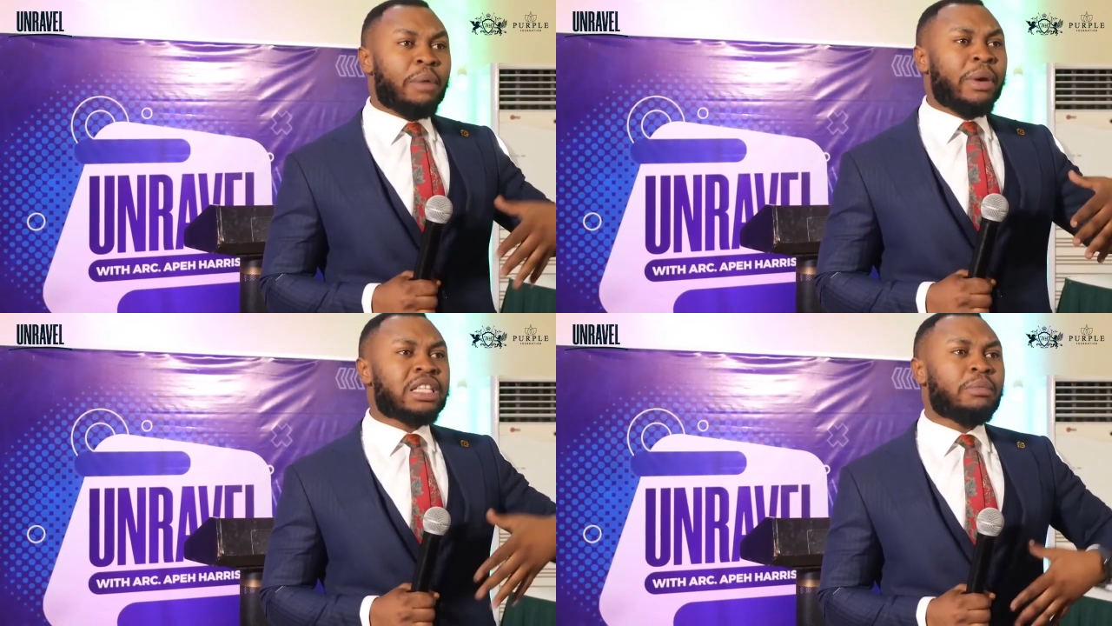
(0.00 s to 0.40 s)

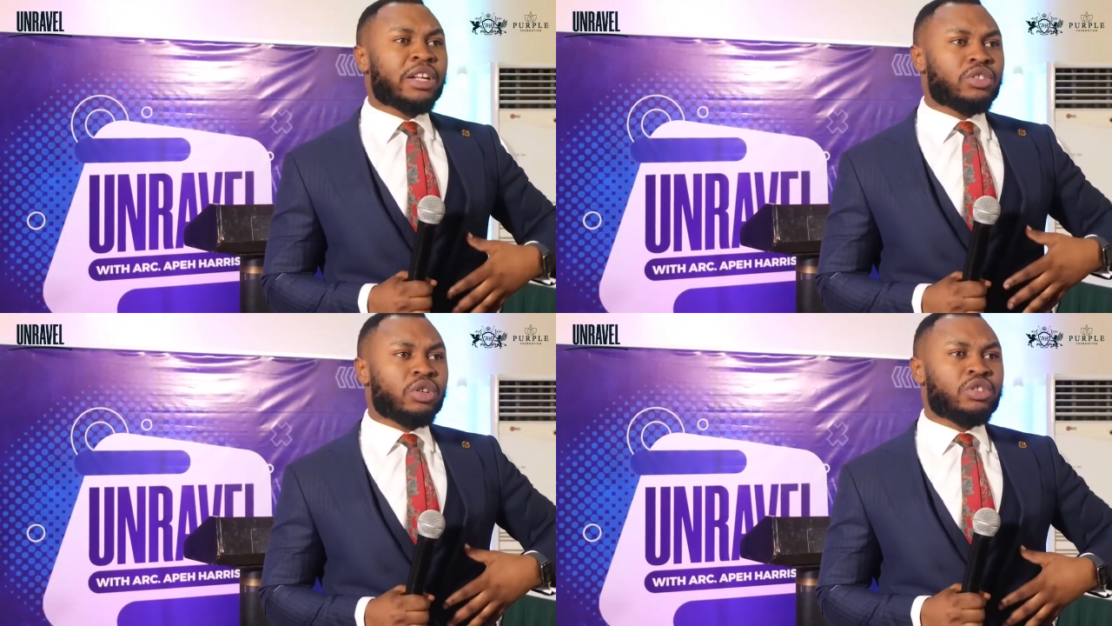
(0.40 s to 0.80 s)
I met him
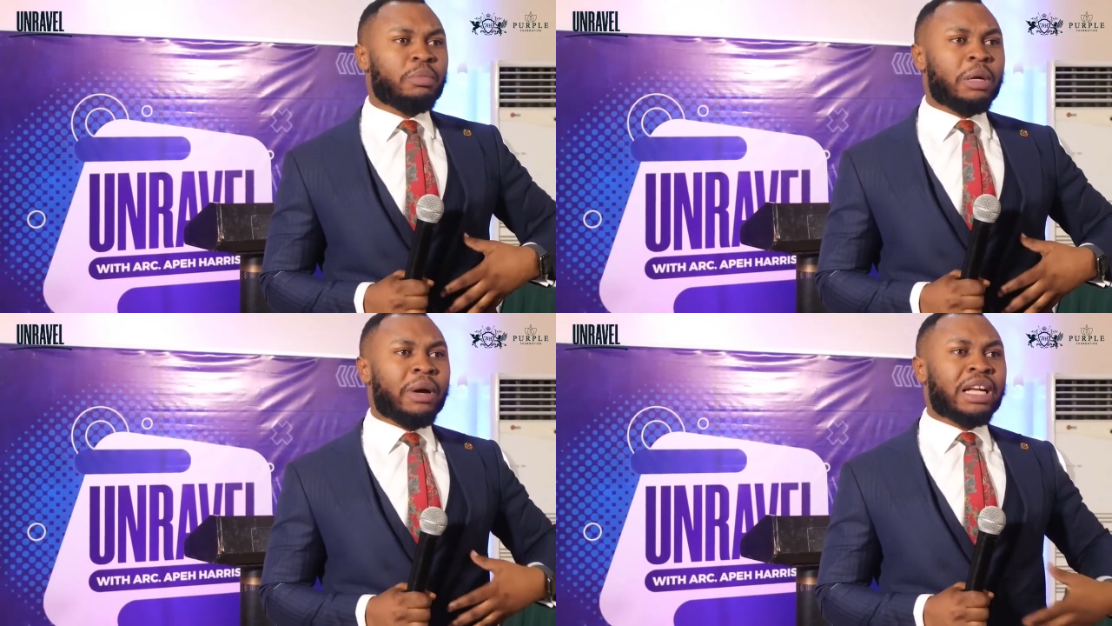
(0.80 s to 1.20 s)
at church,
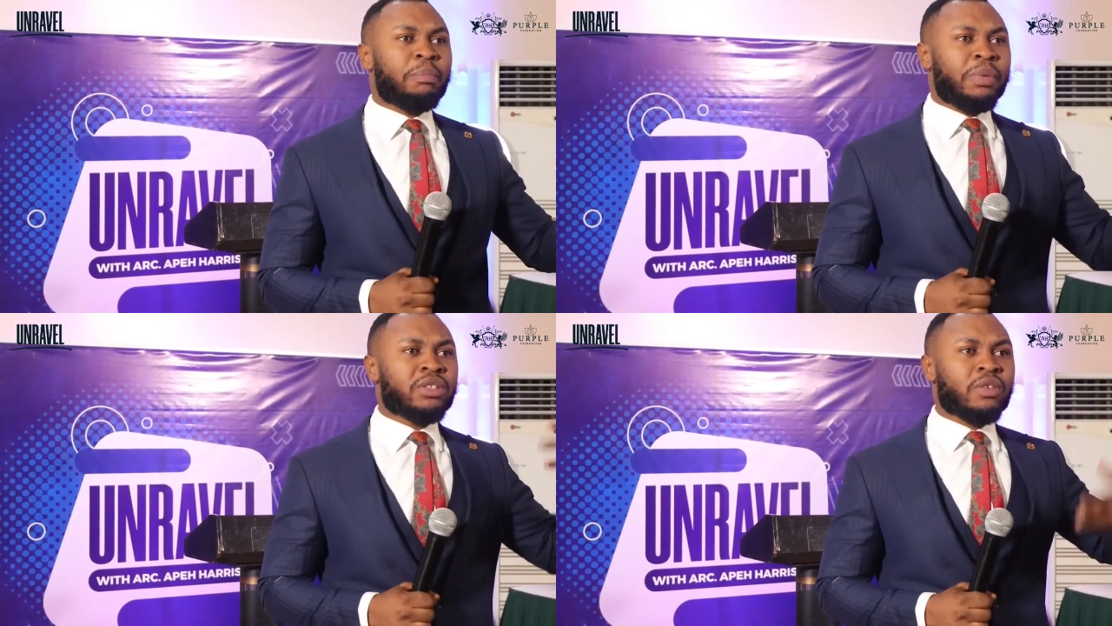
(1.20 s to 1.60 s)
remember, at
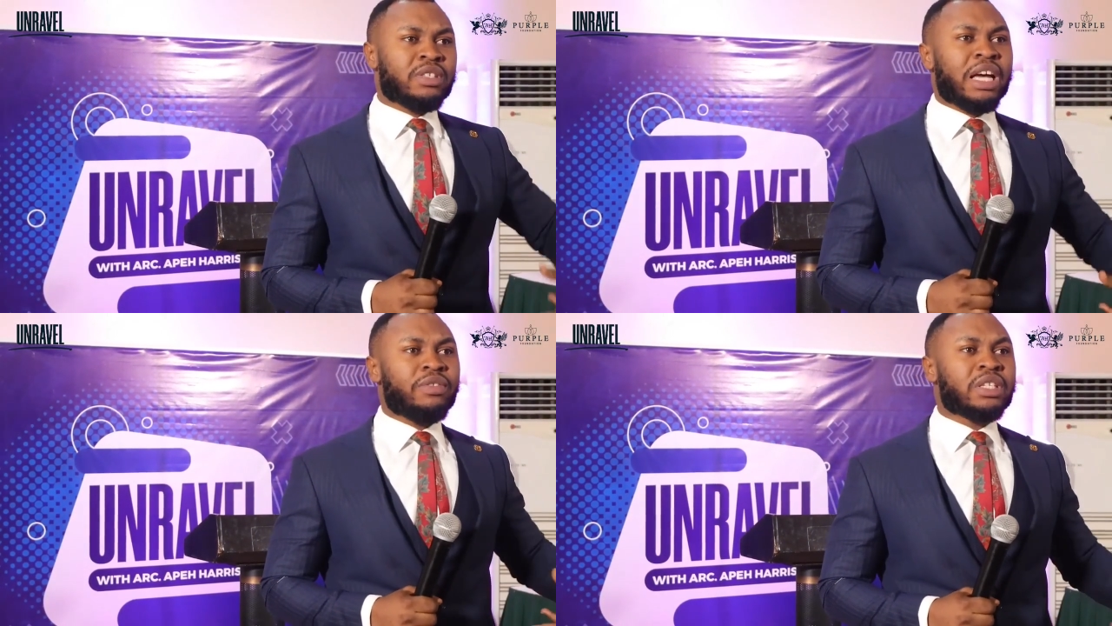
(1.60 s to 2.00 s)
the place of
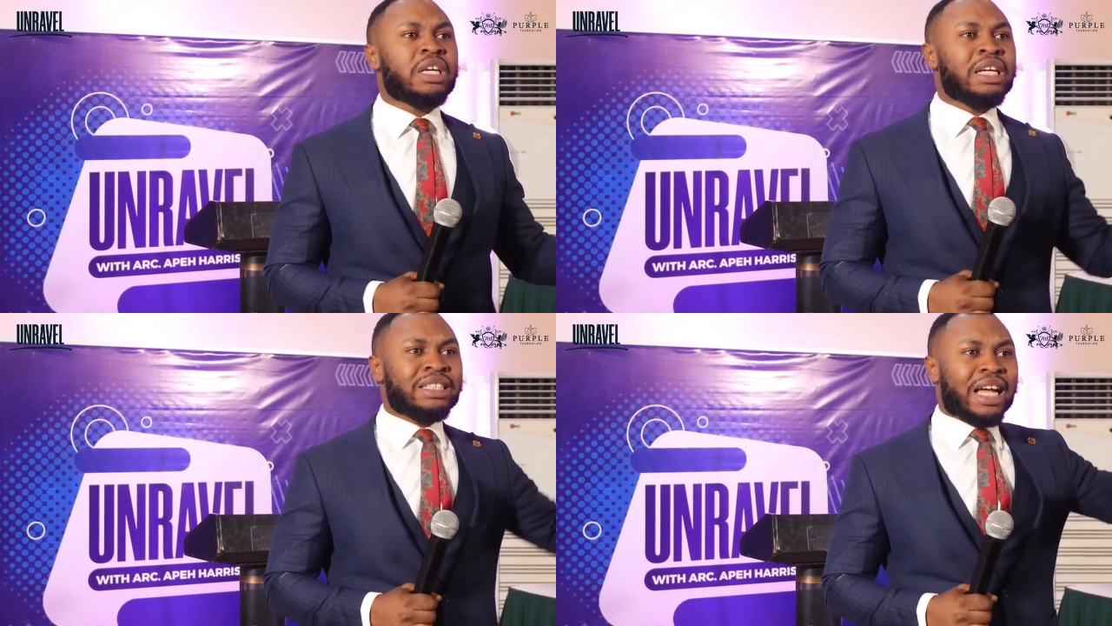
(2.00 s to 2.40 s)
service
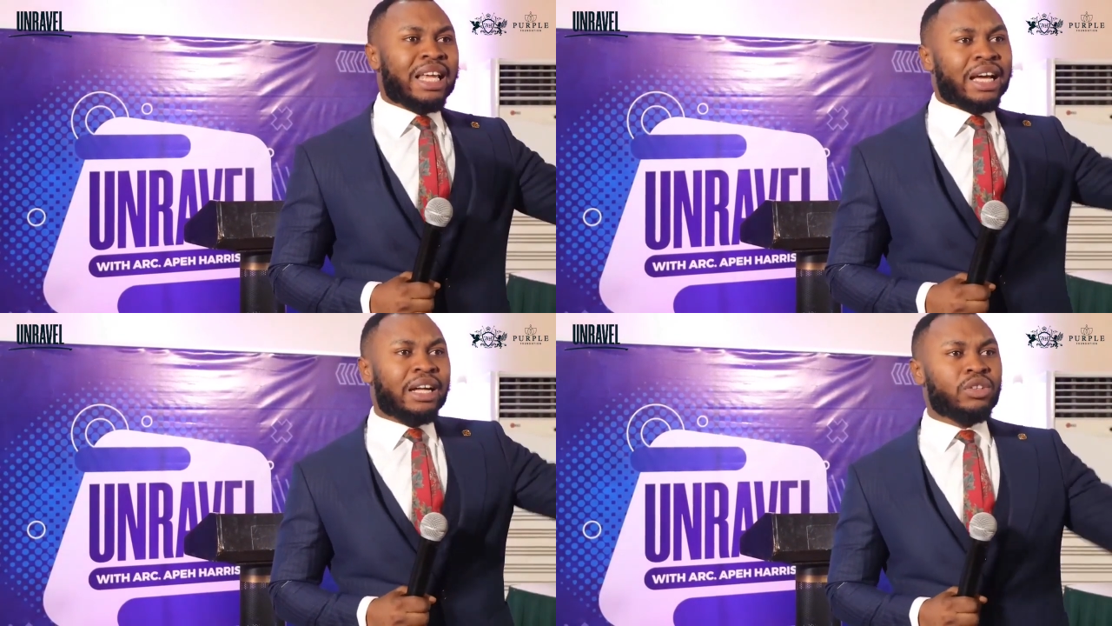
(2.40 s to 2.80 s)
that
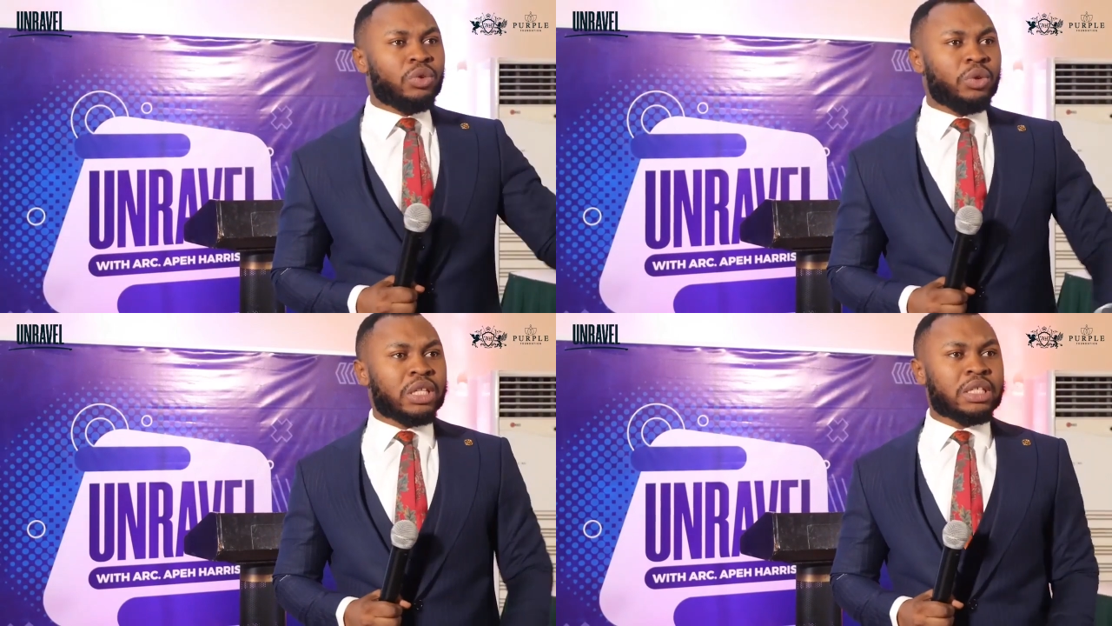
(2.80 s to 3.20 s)
I can
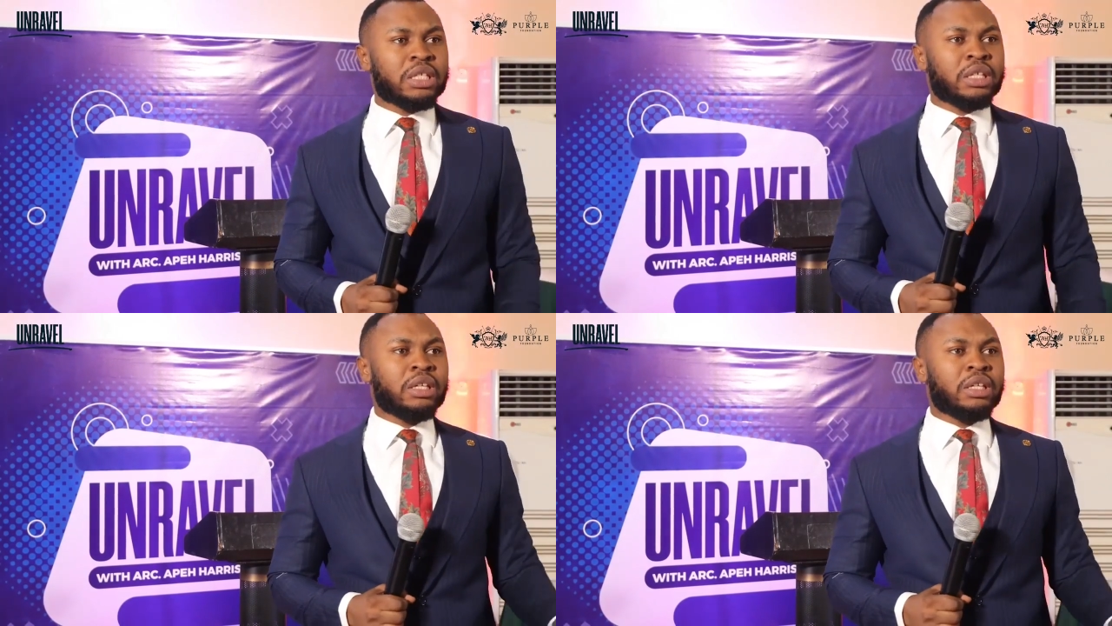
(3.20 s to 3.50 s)
do it.